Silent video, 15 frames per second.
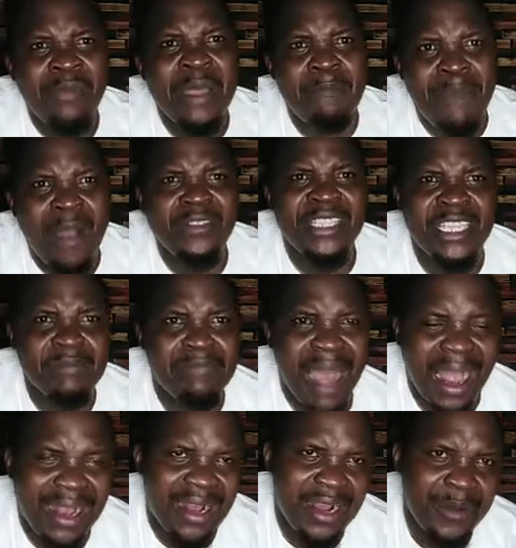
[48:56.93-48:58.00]
a pounding
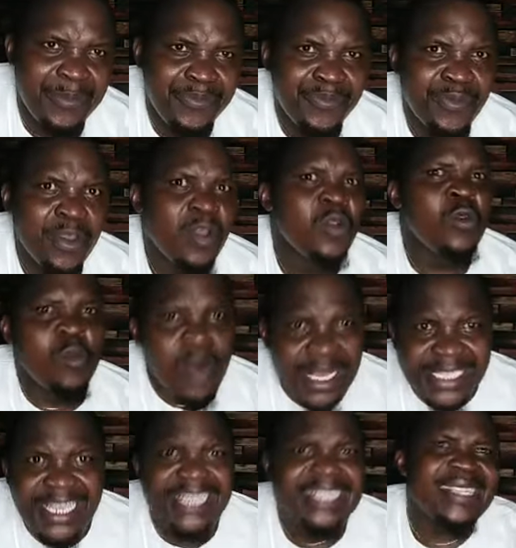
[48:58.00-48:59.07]
back.
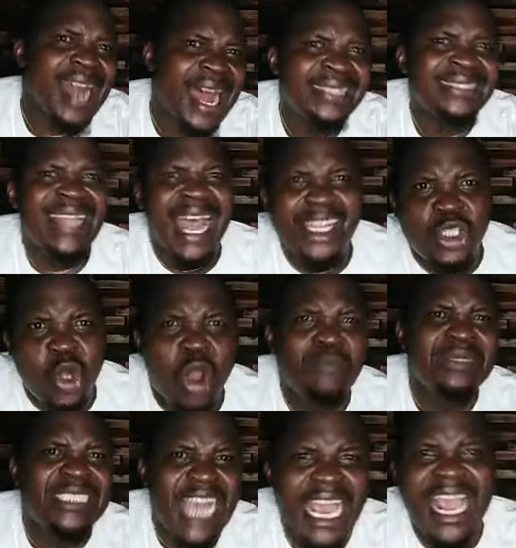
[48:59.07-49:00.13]
Witches run that
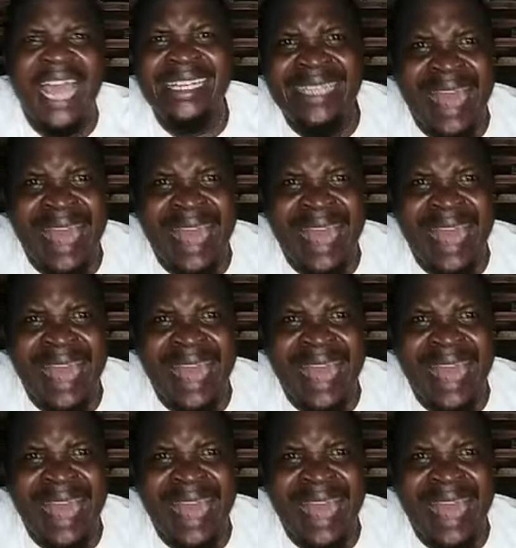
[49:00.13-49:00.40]
home day and